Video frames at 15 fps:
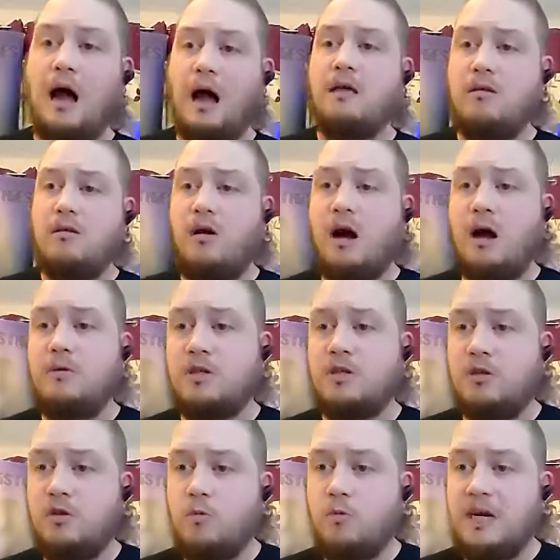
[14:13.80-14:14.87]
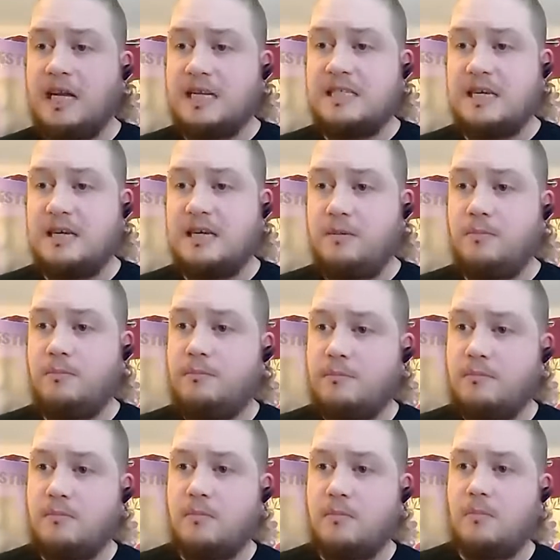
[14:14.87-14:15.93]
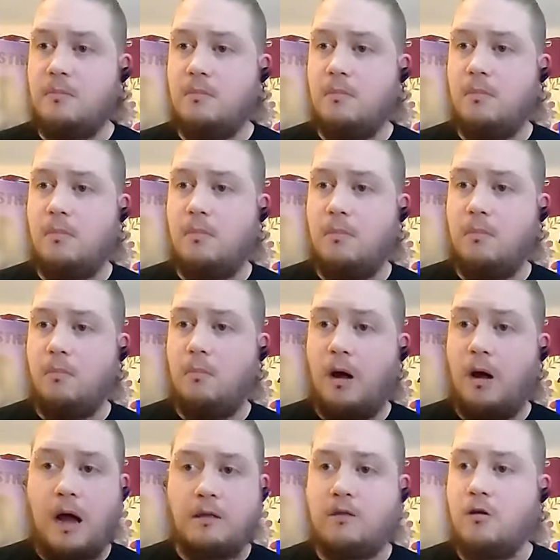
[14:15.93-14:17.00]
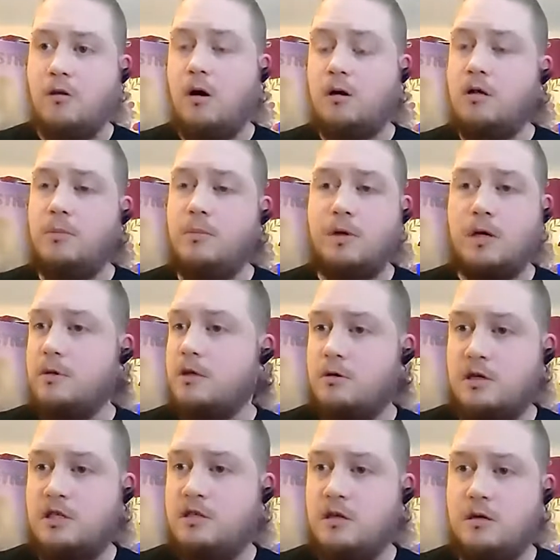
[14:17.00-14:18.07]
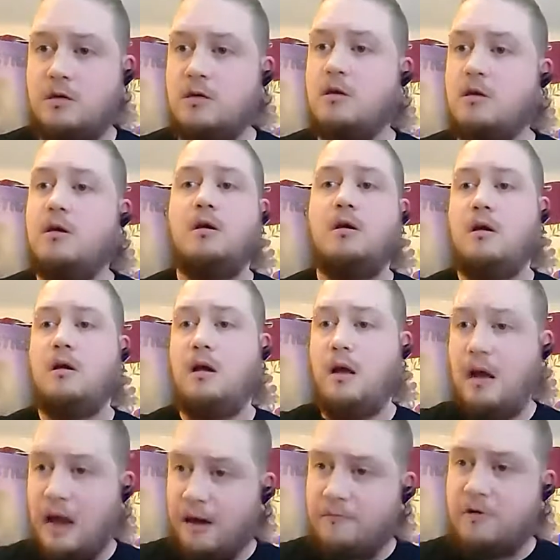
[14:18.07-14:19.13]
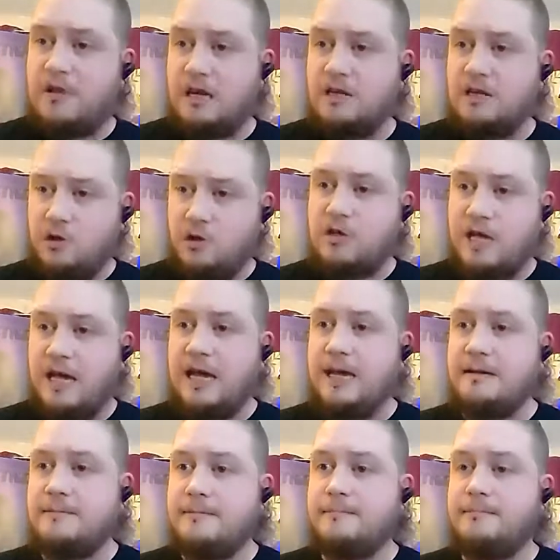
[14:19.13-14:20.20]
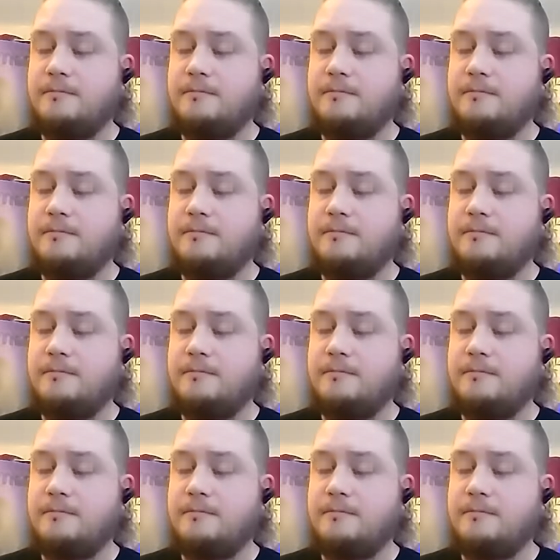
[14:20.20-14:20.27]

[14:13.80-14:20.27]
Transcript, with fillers: I thought I was on the winning team. I thought you become a Christian, everything's okay